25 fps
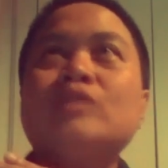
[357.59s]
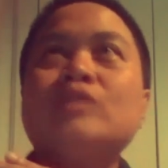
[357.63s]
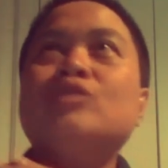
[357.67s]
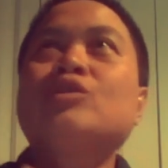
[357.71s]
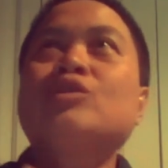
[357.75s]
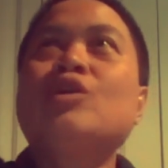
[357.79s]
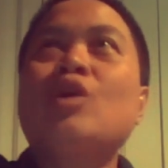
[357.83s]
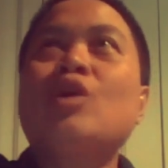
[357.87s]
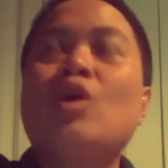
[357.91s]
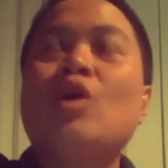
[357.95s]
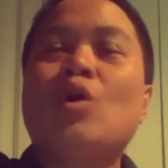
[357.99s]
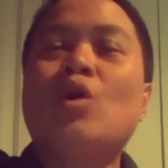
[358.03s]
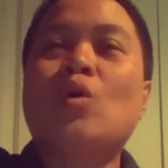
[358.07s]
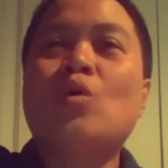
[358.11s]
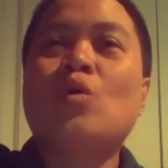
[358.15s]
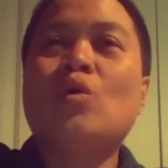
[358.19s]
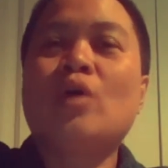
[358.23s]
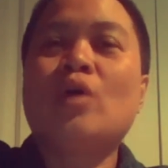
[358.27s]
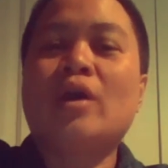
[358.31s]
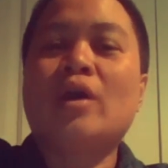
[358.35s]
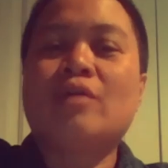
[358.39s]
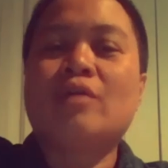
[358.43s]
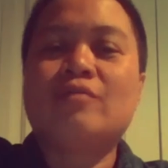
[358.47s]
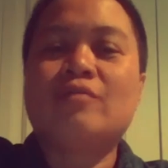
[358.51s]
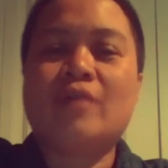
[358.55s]
to go
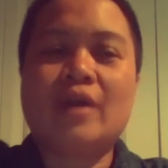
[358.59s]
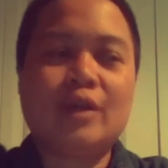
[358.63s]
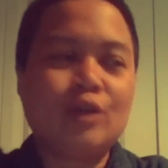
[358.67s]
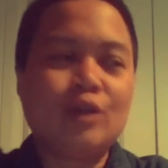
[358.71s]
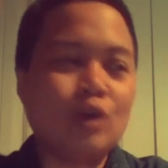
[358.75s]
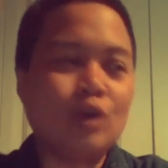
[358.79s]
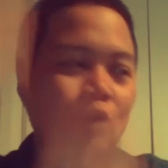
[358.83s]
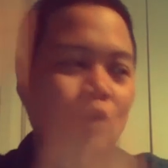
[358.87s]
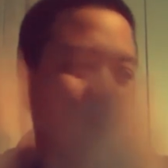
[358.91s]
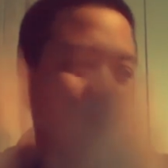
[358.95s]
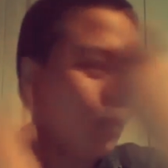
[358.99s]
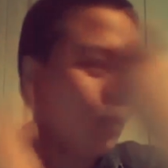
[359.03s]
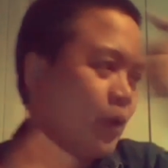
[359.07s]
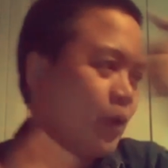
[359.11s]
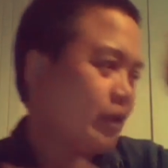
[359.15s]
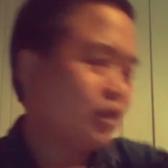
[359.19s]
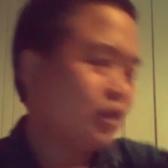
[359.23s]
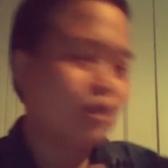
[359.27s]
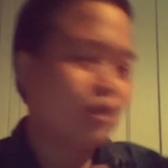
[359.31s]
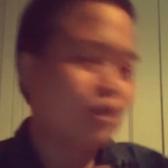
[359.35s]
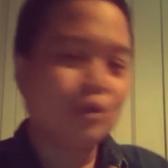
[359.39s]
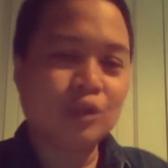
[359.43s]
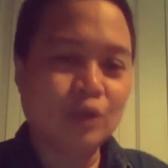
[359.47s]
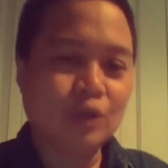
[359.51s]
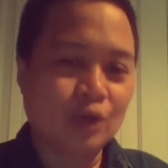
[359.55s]
if I know where
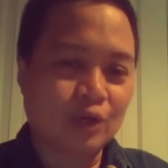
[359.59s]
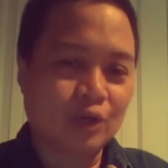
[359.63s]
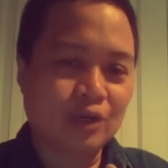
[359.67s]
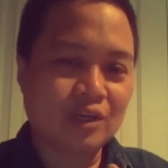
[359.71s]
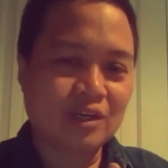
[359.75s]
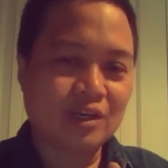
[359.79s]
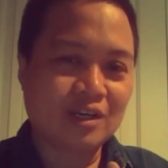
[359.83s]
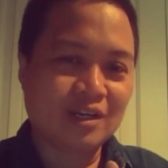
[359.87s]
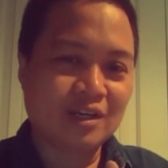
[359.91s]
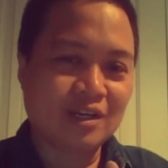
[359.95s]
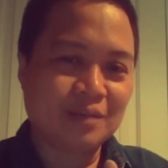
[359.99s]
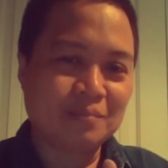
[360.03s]
to look.